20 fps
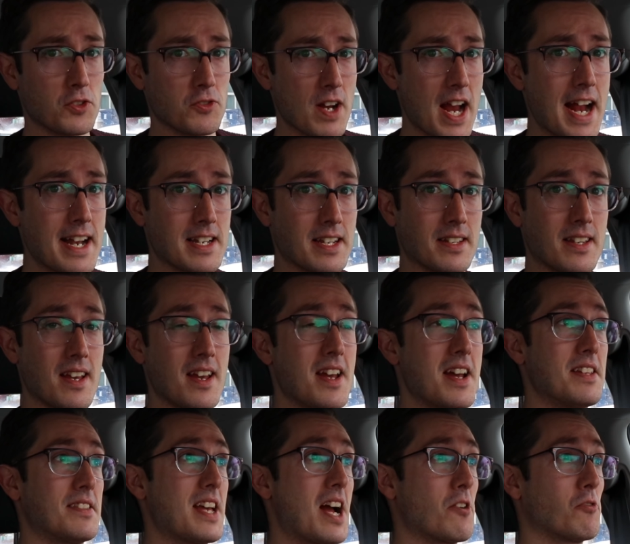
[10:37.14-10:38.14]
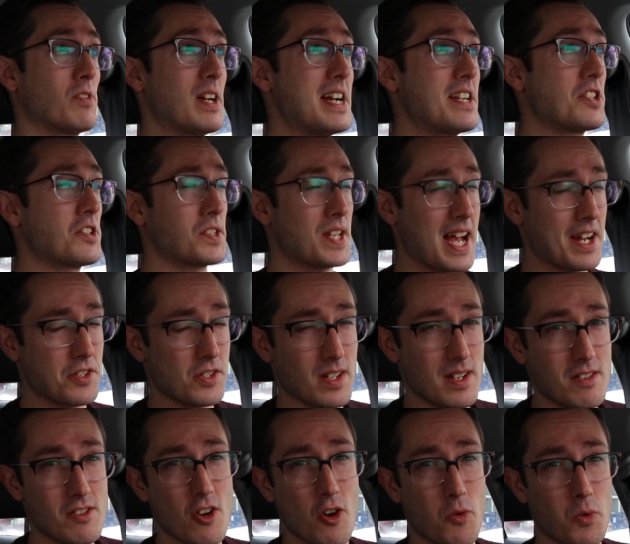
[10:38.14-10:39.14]
granted, that range is
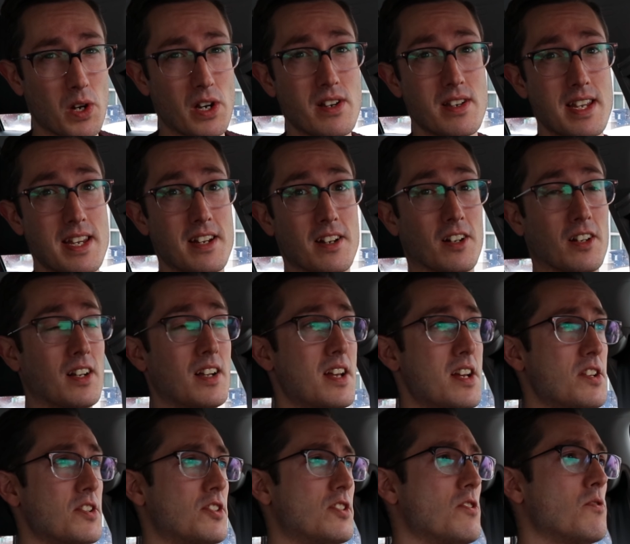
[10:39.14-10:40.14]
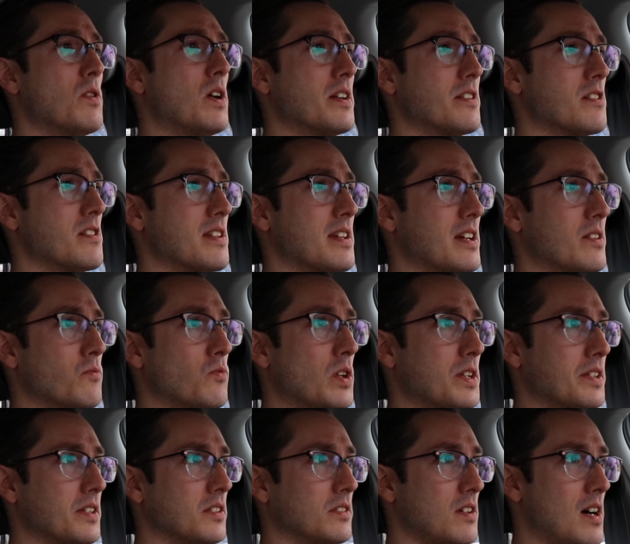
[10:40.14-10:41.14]
actually nowhere near
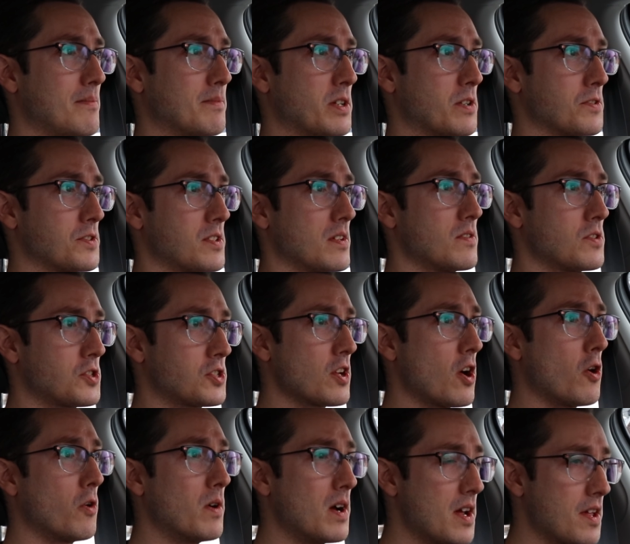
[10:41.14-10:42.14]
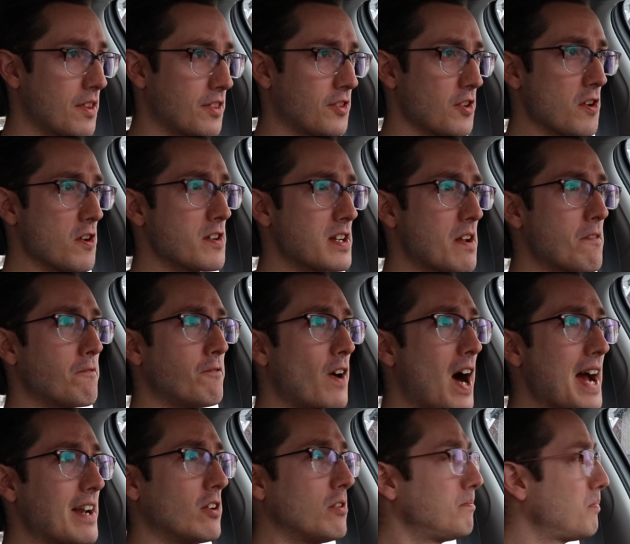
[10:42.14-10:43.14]
201 kilometers. So, third and
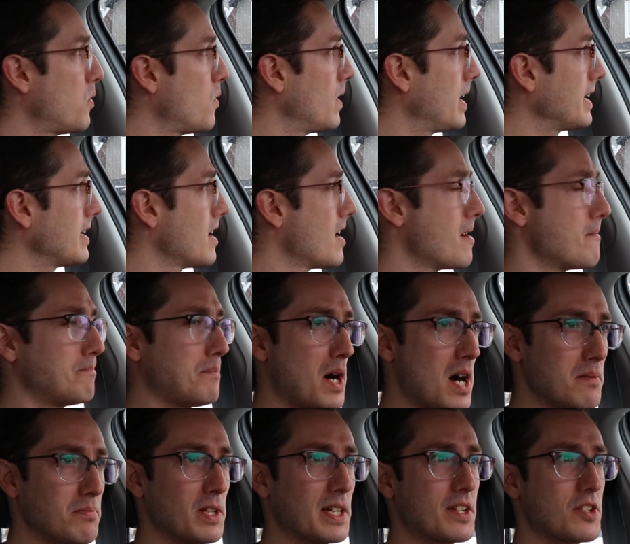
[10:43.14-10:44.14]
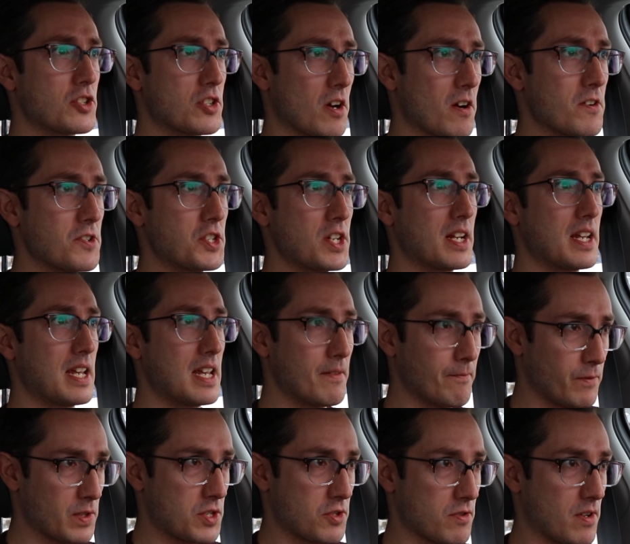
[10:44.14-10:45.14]
final point, public charging
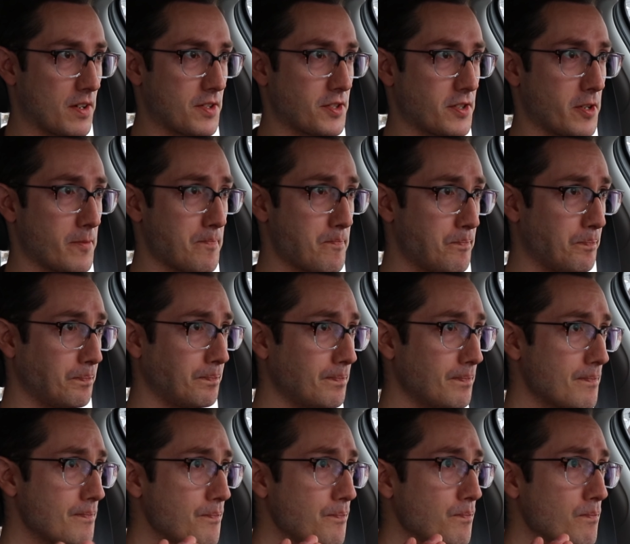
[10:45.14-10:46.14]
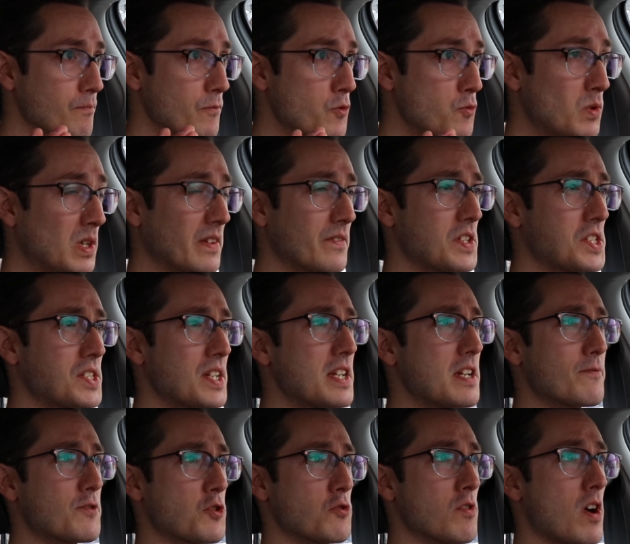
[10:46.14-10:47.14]
infrastructure. Well, in the city
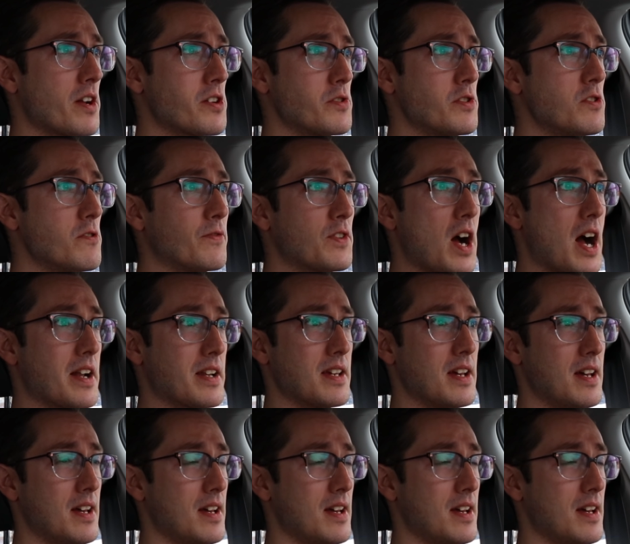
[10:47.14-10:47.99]
of Toronto, you've got